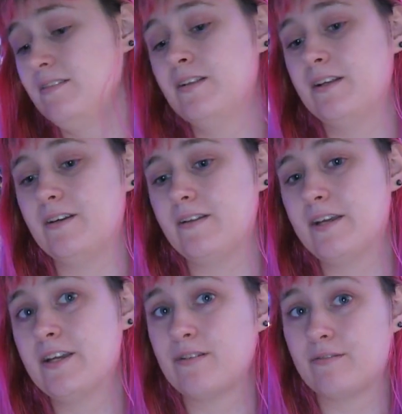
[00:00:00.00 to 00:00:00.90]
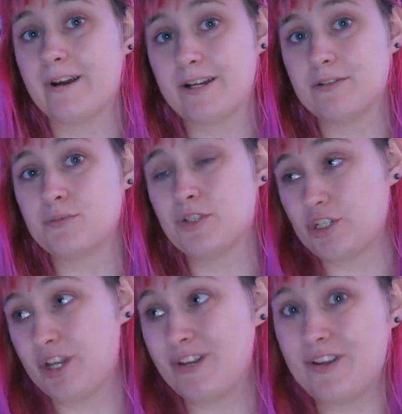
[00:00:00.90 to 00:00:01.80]
literally random
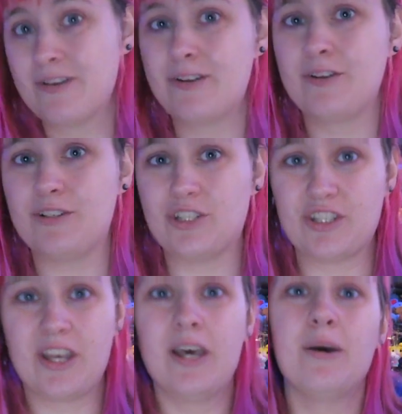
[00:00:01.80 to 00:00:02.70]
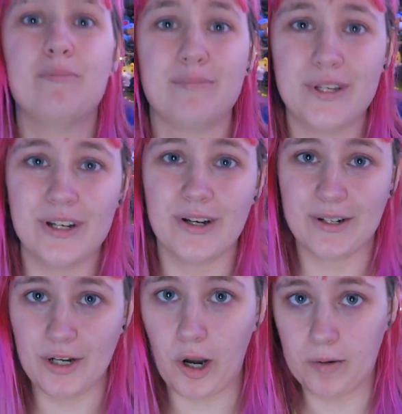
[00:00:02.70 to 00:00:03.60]
shit. Just
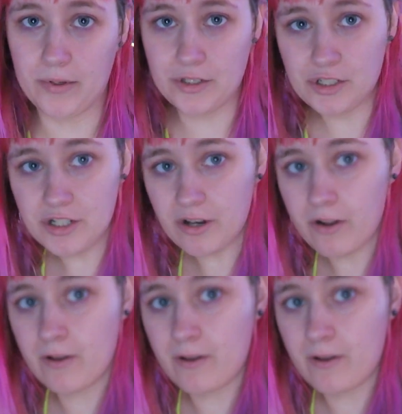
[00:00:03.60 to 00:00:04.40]
pure garbage.